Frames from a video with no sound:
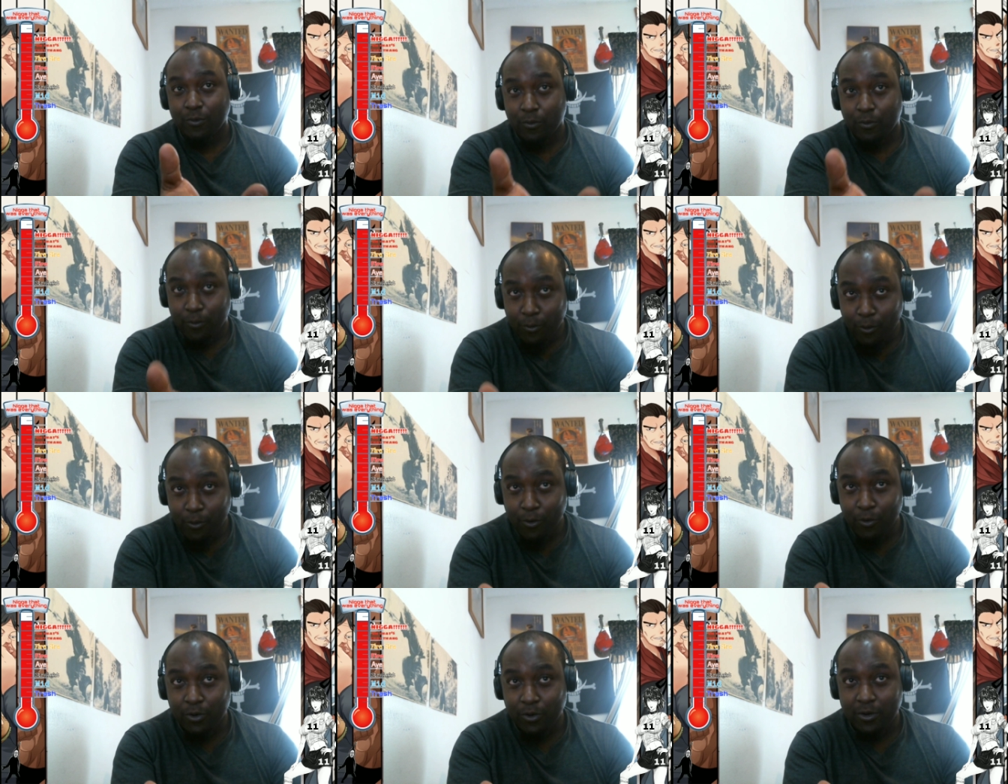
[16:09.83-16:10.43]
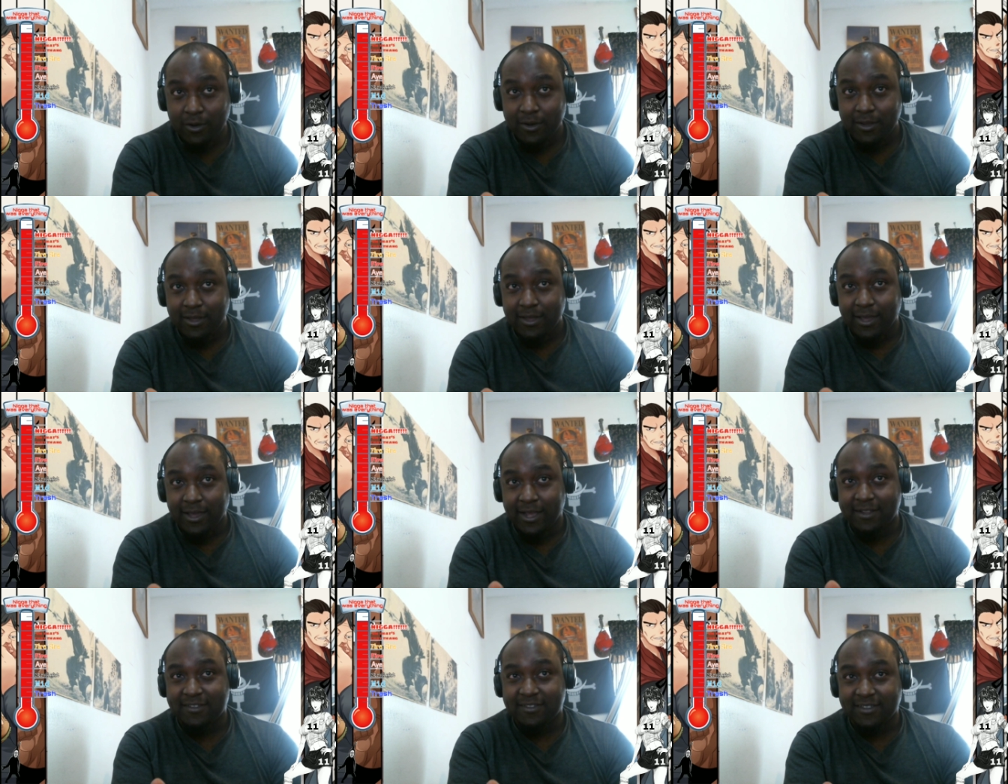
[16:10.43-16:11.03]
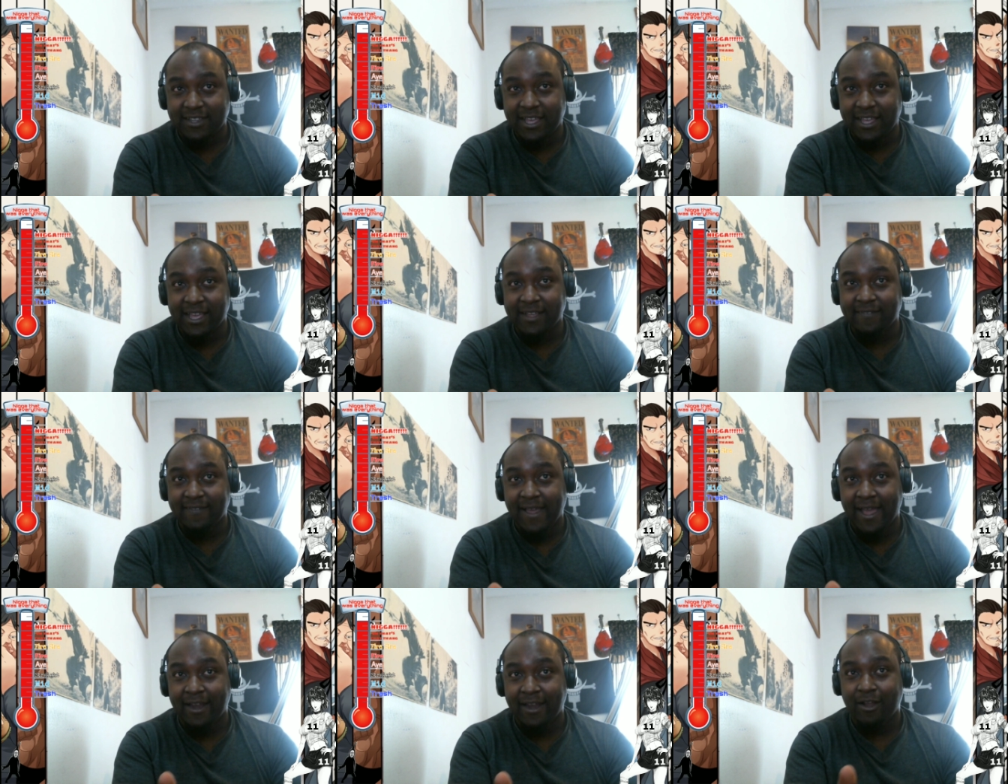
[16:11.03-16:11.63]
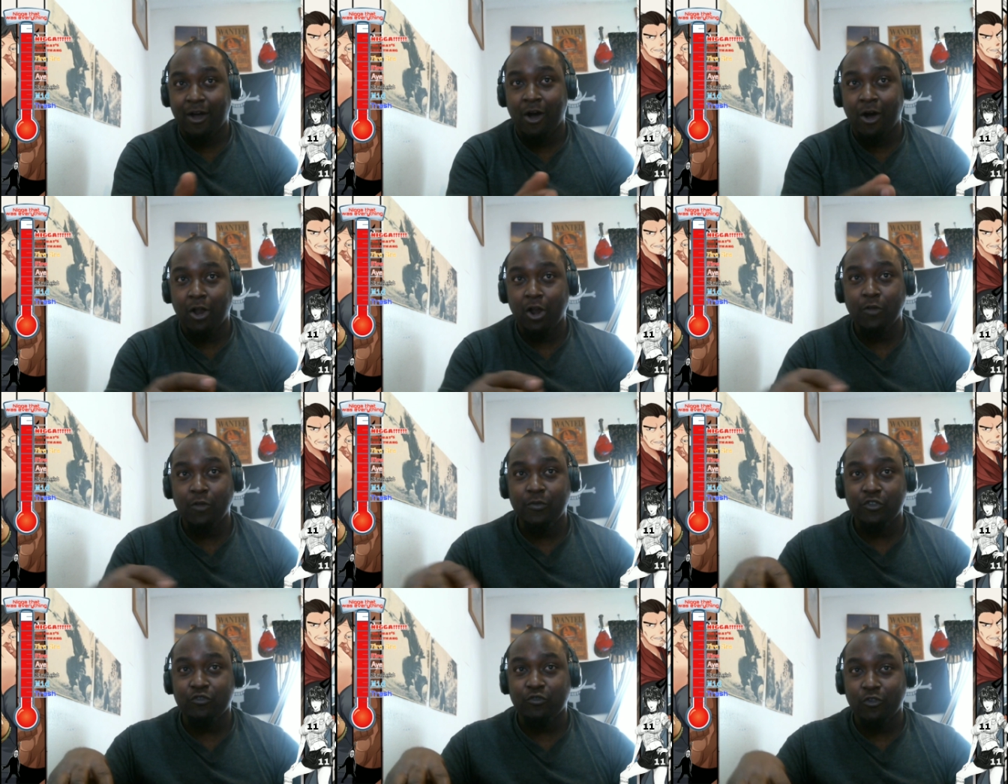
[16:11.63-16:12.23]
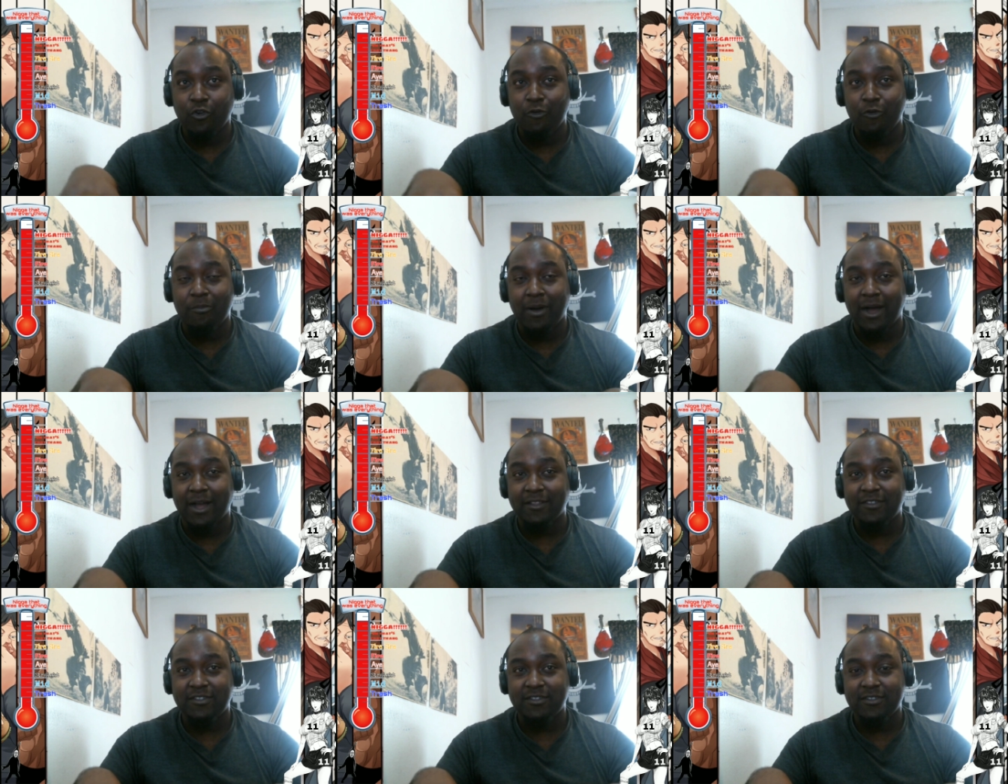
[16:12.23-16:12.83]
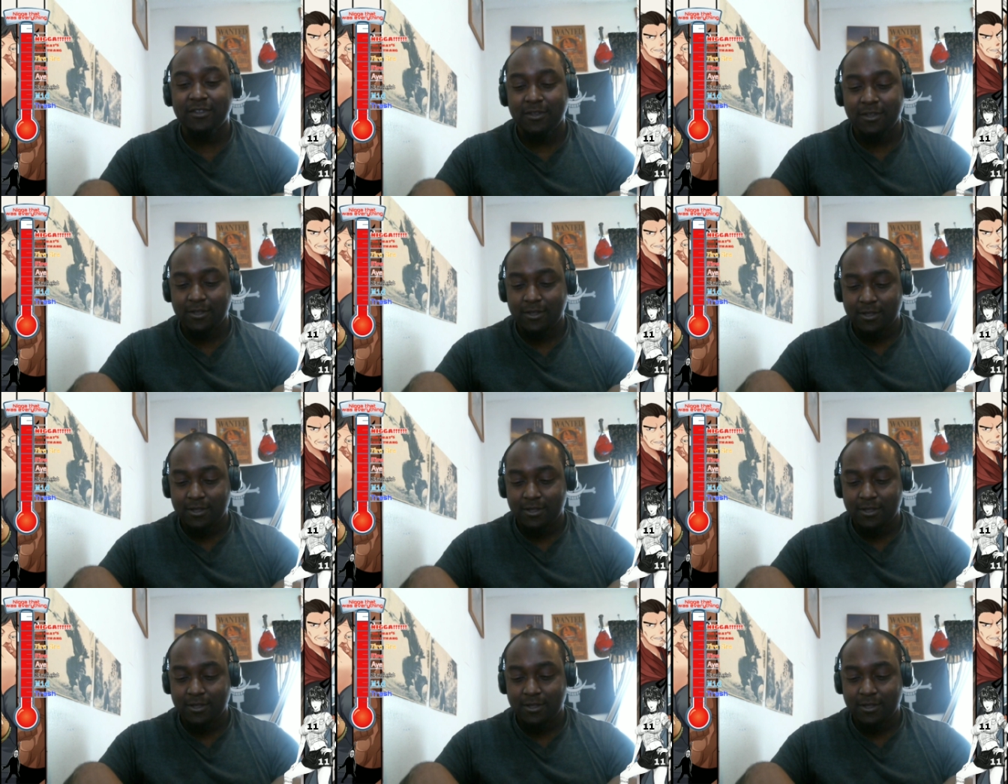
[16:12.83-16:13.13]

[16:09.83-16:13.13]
or it's saying that all of his robots,